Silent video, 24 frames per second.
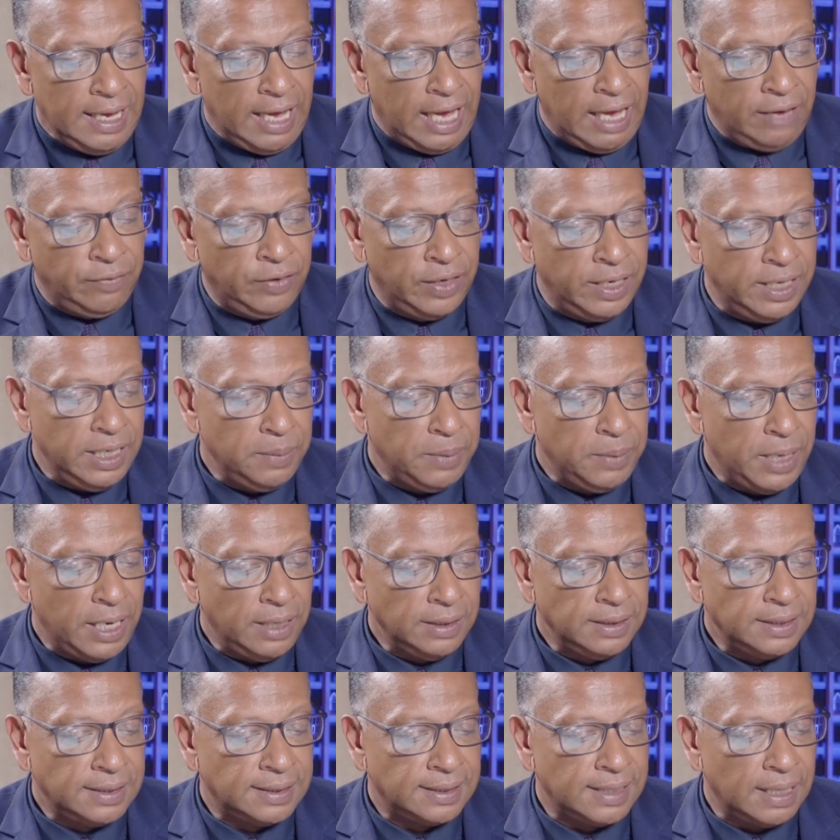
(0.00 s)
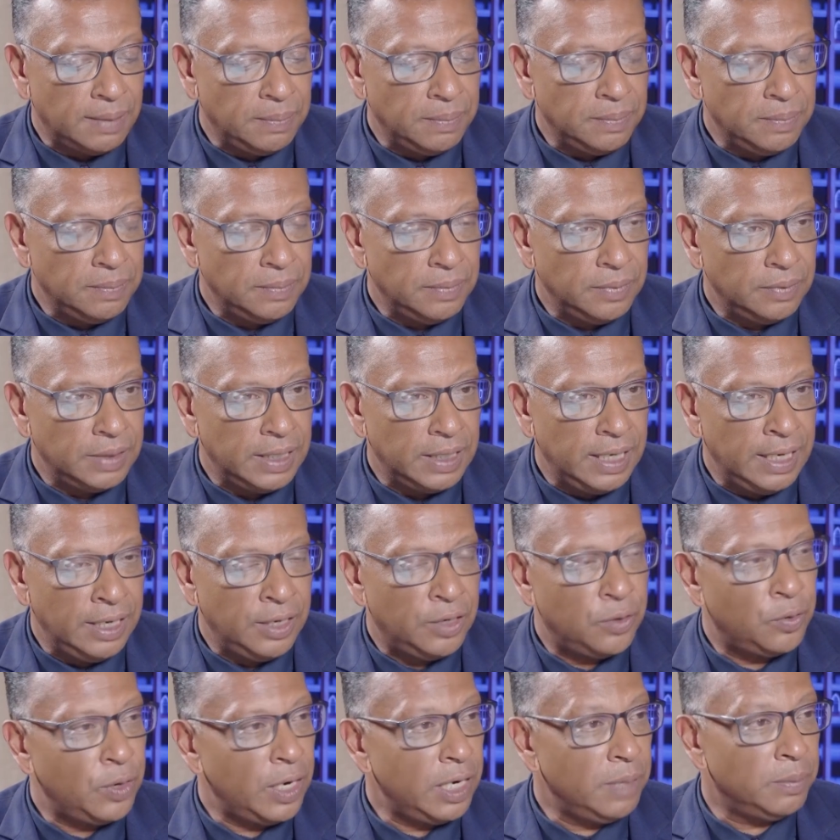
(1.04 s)
I've heard about some
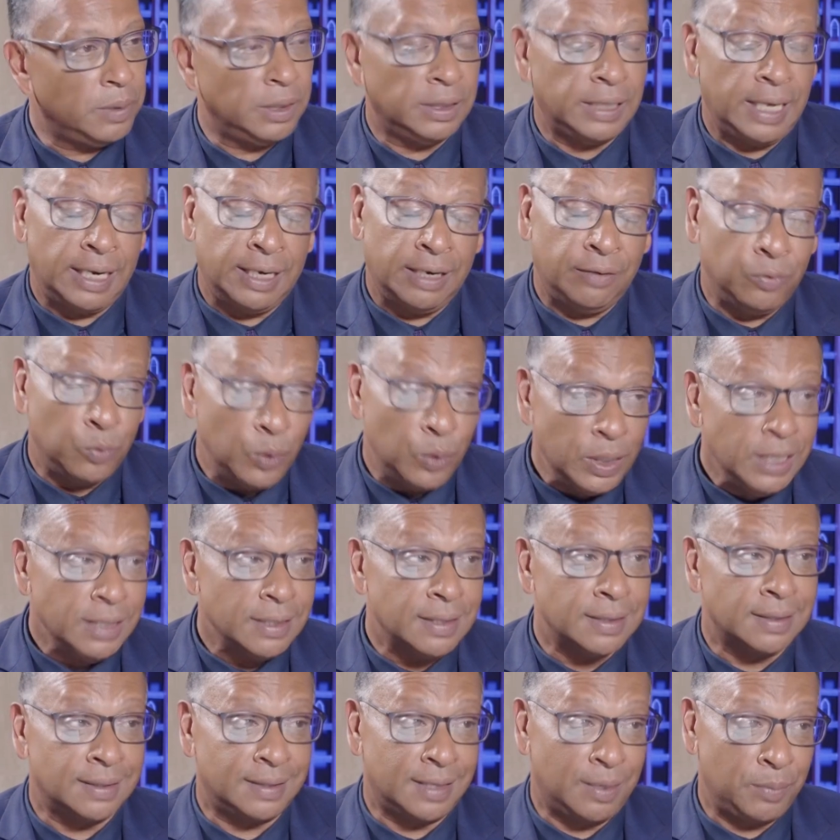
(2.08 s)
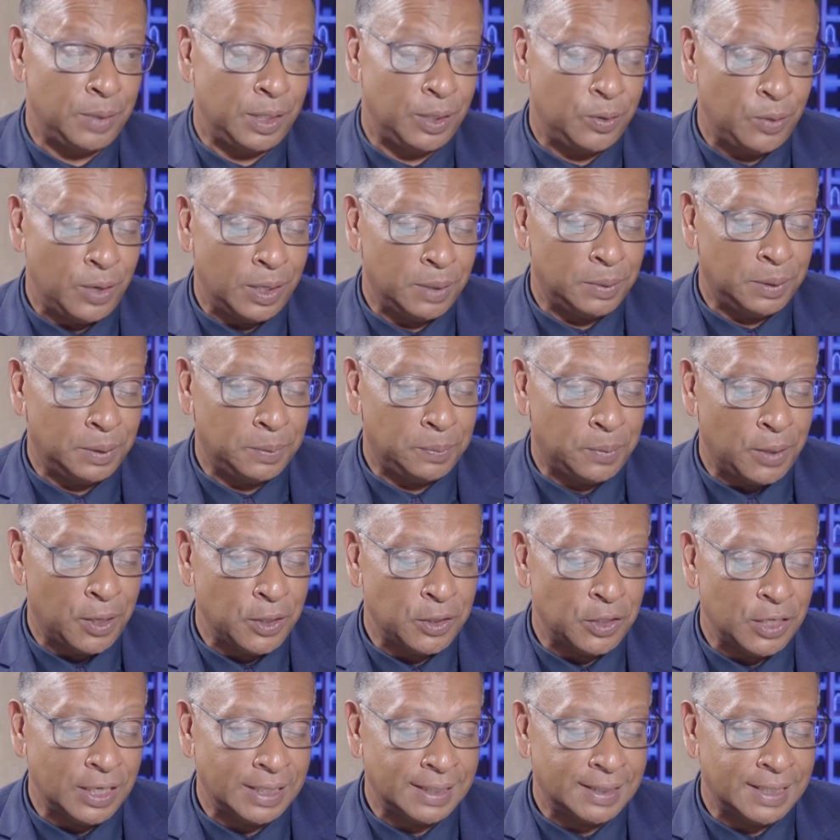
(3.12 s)
incredible, and I've witnessed some incredible
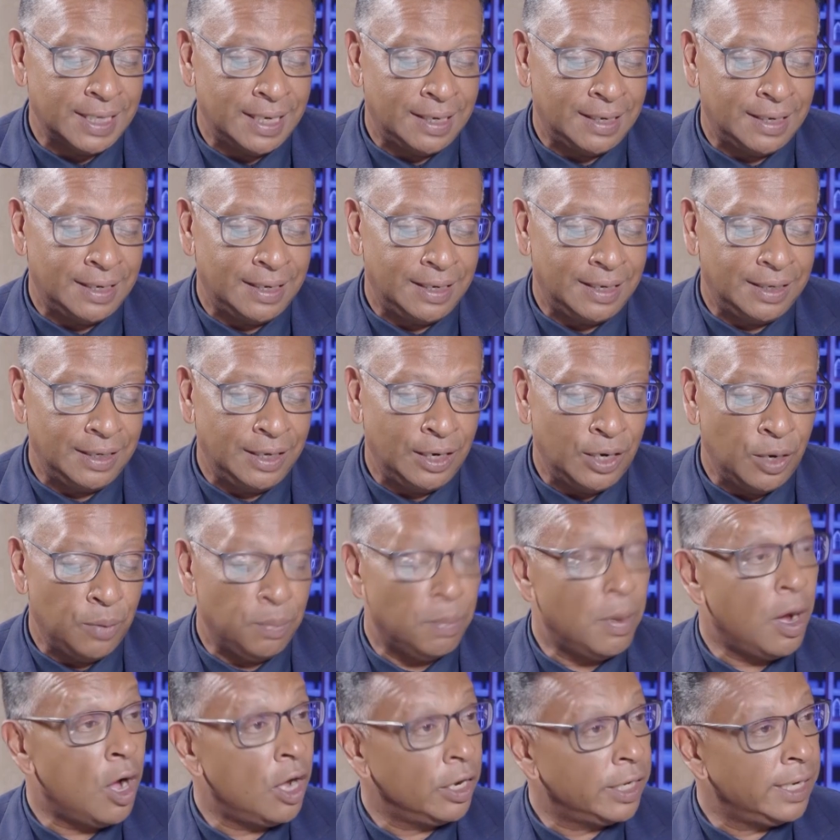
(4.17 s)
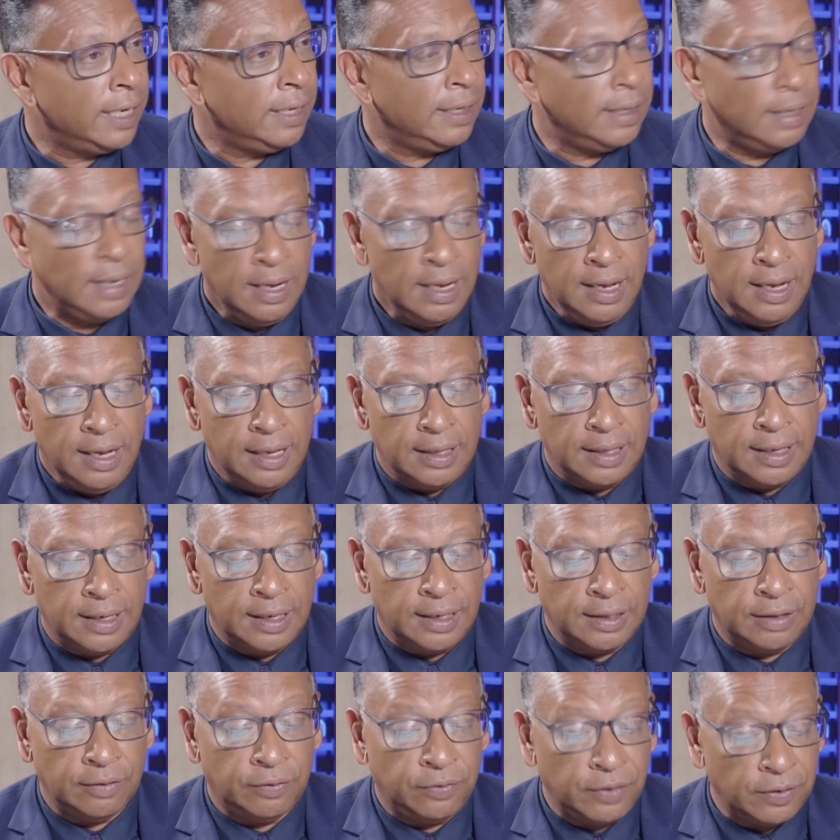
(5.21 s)
projects, you know, marking
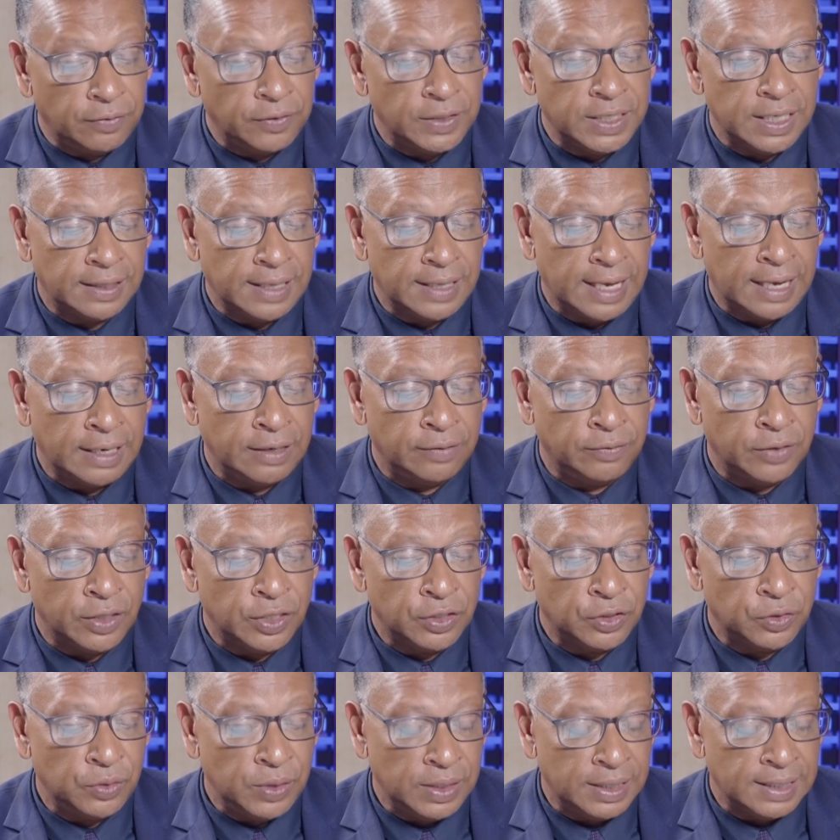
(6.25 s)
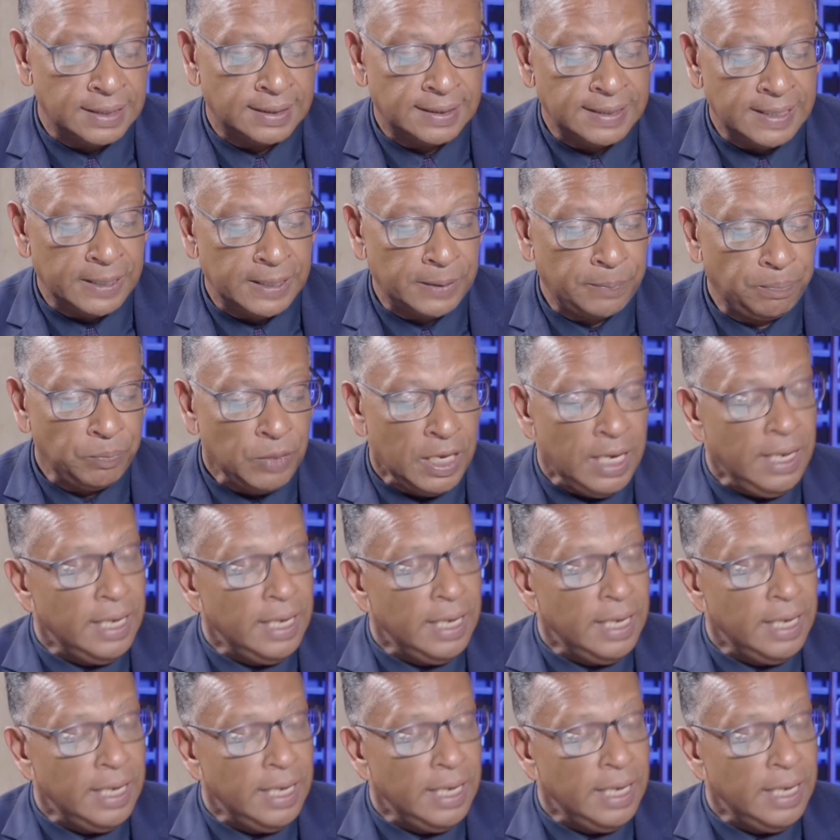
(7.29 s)
the 50th anniversary this year.